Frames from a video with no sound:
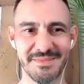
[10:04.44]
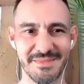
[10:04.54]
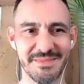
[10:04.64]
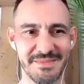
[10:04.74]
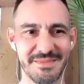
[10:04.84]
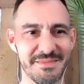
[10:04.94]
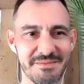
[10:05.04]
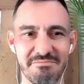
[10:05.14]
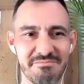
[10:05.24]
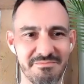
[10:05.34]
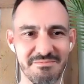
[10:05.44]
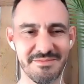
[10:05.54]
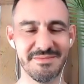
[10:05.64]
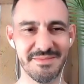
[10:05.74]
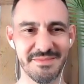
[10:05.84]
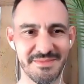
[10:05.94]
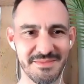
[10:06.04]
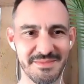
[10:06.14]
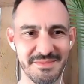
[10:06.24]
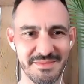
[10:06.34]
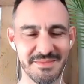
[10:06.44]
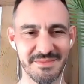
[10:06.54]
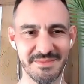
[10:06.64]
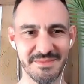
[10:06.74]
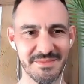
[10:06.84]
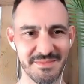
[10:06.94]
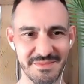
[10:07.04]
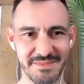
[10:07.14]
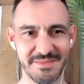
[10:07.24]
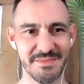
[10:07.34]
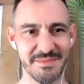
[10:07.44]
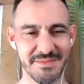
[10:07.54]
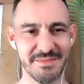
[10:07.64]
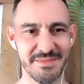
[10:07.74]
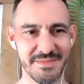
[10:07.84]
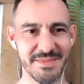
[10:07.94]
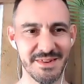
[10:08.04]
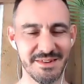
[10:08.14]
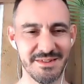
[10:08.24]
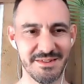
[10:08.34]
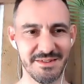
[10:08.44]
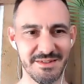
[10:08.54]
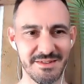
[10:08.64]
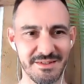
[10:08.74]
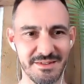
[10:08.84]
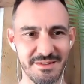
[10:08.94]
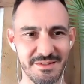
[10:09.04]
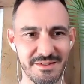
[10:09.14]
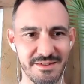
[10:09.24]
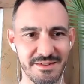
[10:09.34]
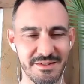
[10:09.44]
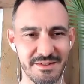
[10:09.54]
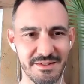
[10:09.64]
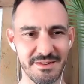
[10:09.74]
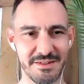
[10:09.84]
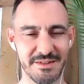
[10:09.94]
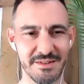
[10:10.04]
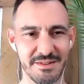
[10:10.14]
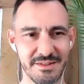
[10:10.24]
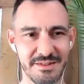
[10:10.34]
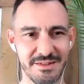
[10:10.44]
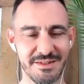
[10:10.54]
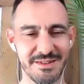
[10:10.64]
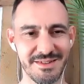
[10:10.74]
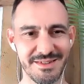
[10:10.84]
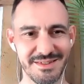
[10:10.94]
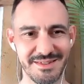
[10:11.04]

No words are spoken by the person on screen.